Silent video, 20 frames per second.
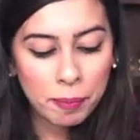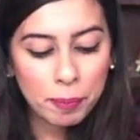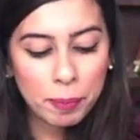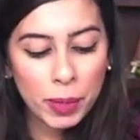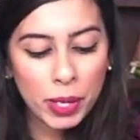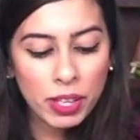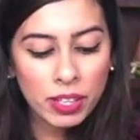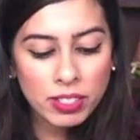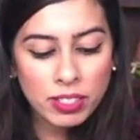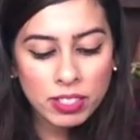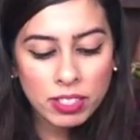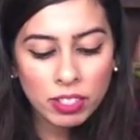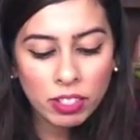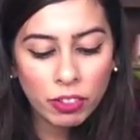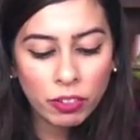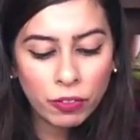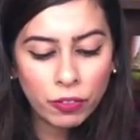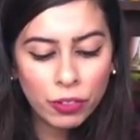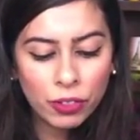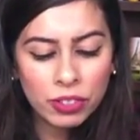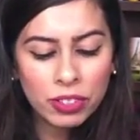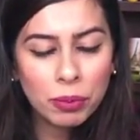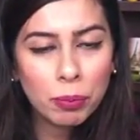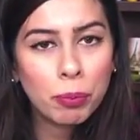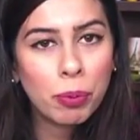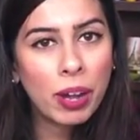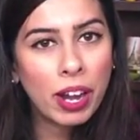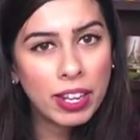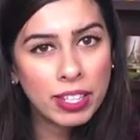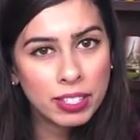But for the
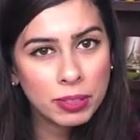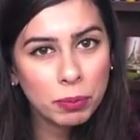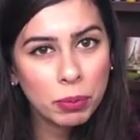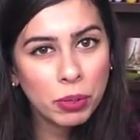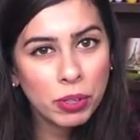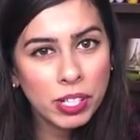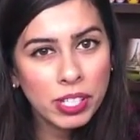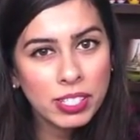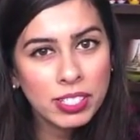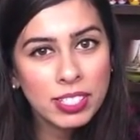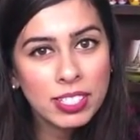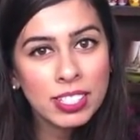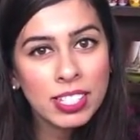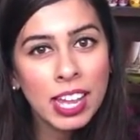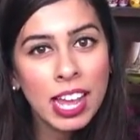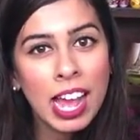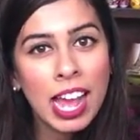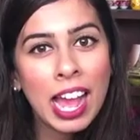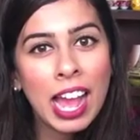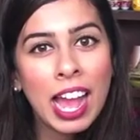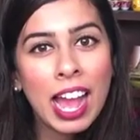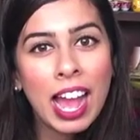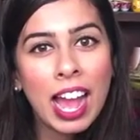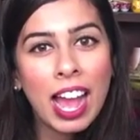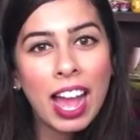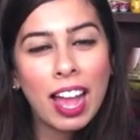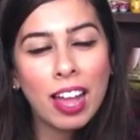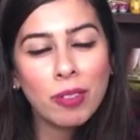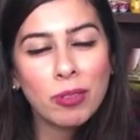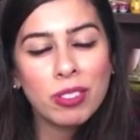price point,
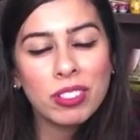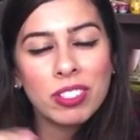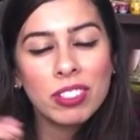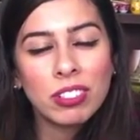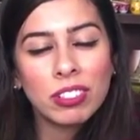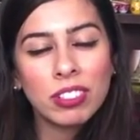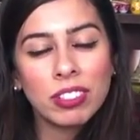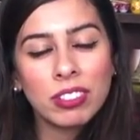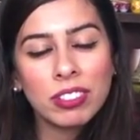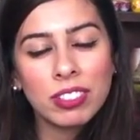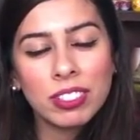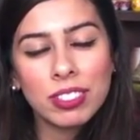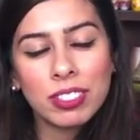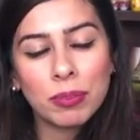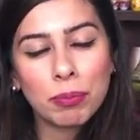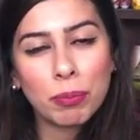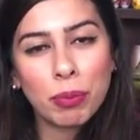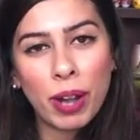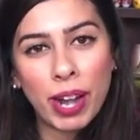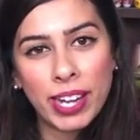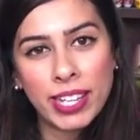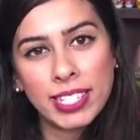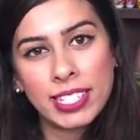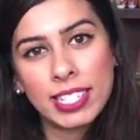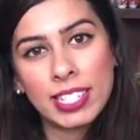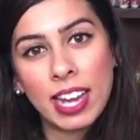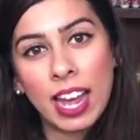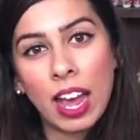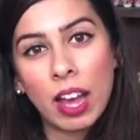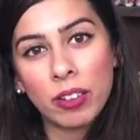I was a little
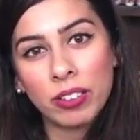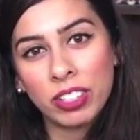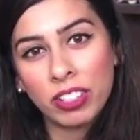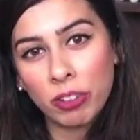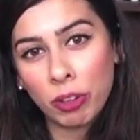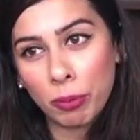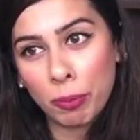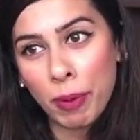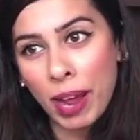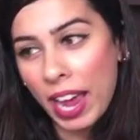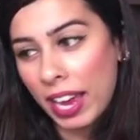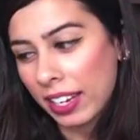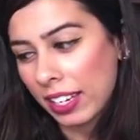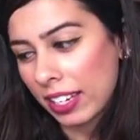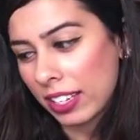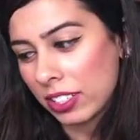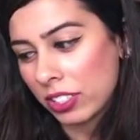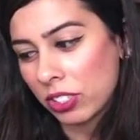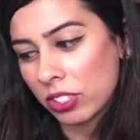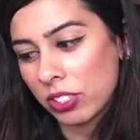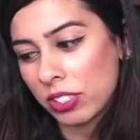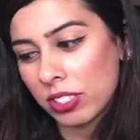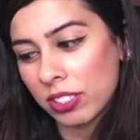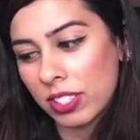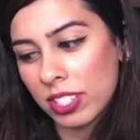surprised at how they were packaged.